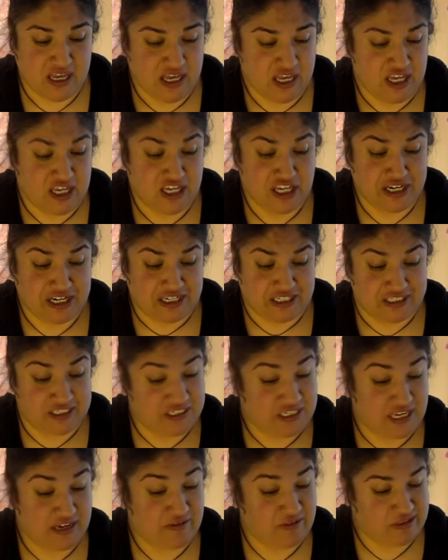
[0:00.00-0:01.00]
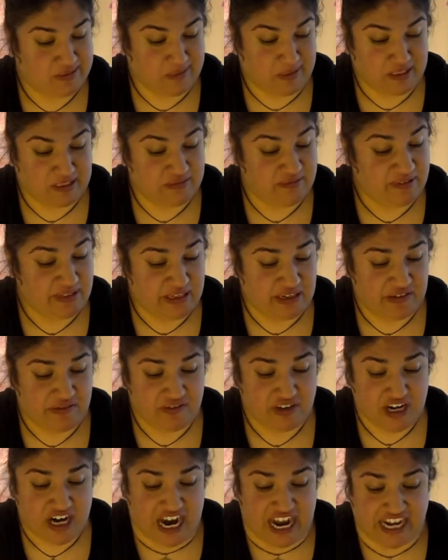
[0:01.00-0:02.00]
you need to take responsibility for
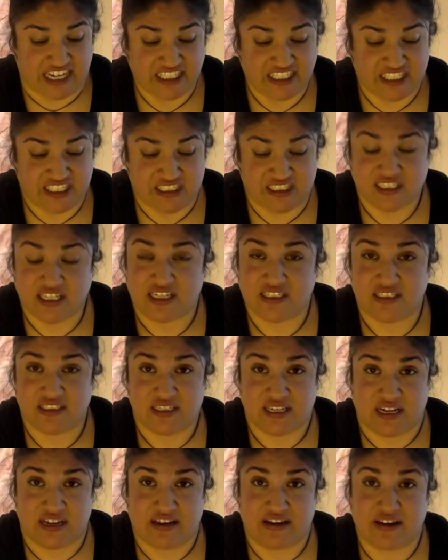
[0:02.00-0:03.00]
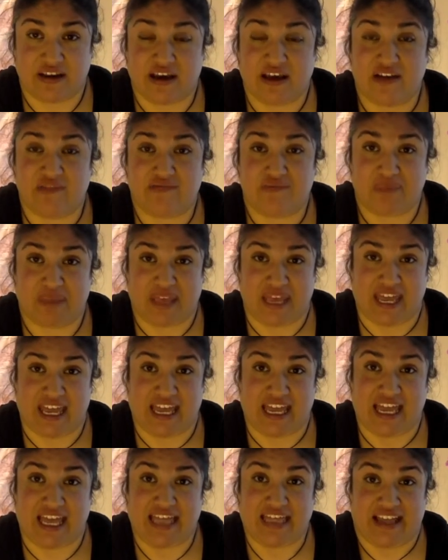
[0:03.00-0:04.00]
your actions instead of playing
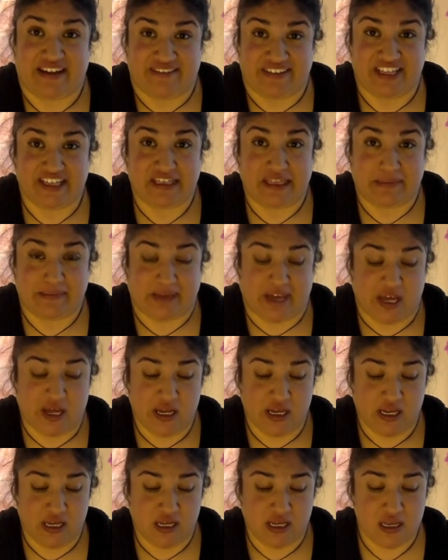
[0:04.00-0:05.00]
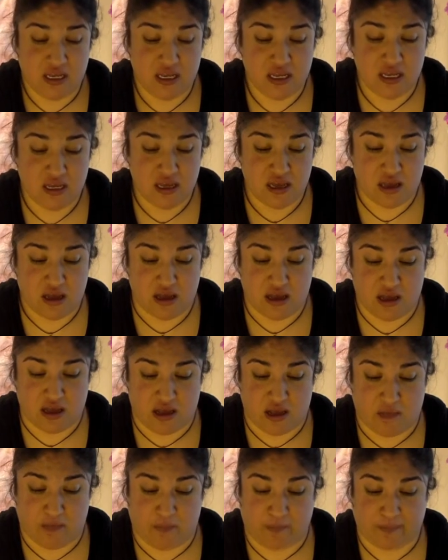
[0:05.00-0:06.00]
la victima.
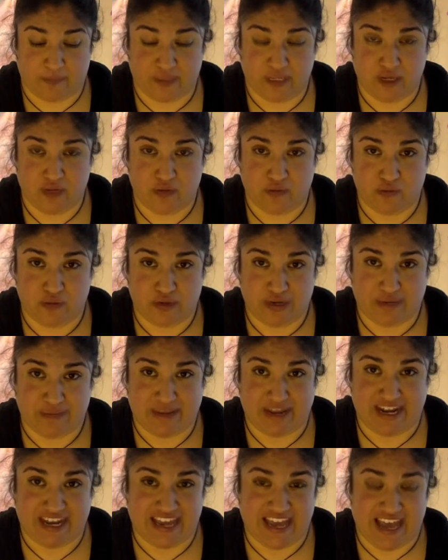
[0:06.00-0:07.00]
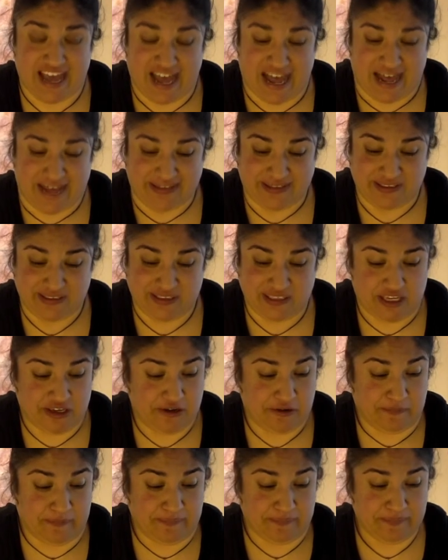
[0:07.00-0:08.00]
Um, when Maria asked
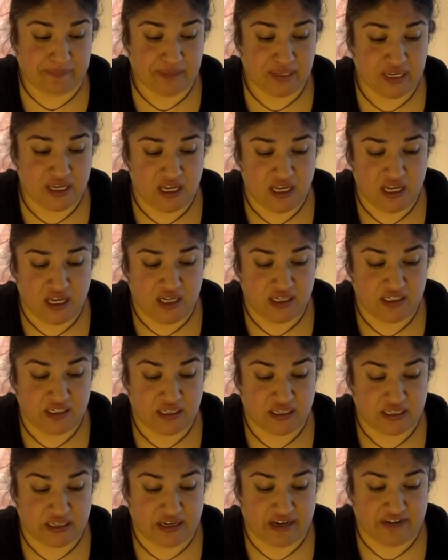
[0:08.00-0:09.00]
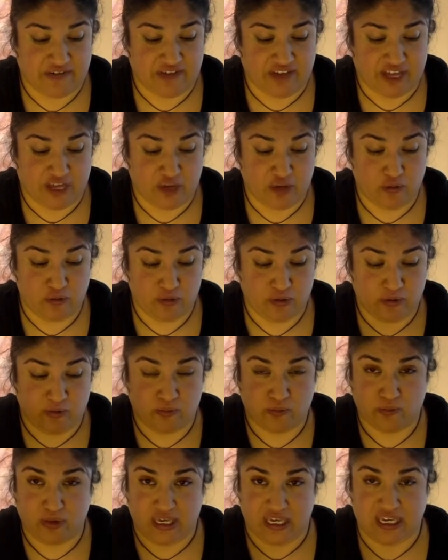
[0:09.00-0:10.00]
you to clarify who the
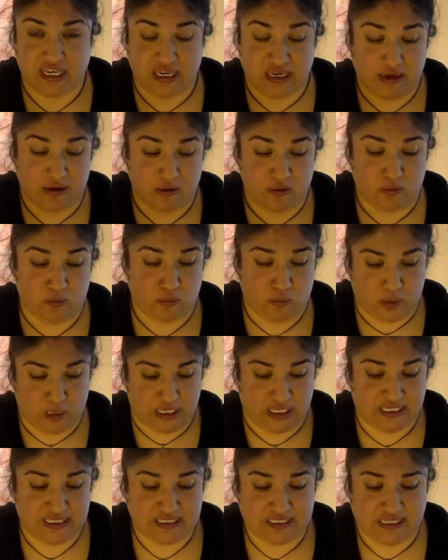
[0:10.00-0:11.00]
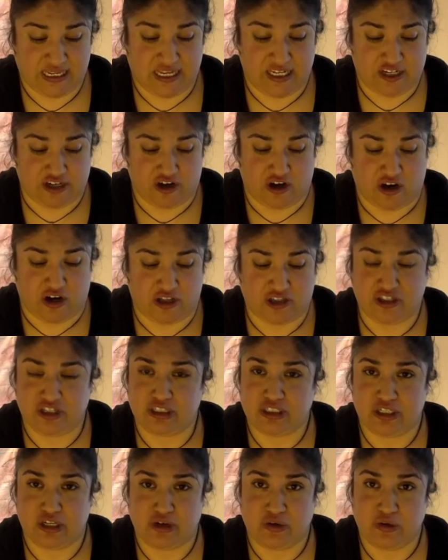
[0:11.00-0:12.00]
we was in your author's
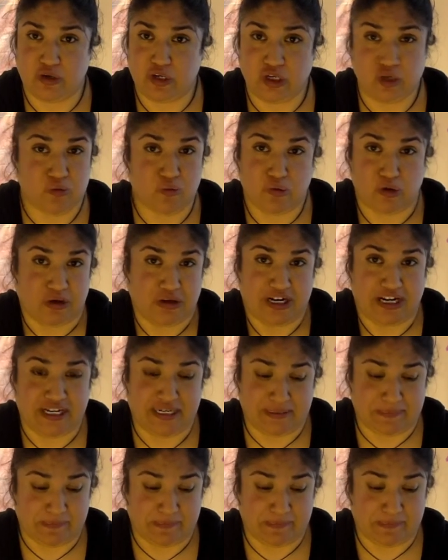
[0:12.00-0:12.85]
note, you couldn't.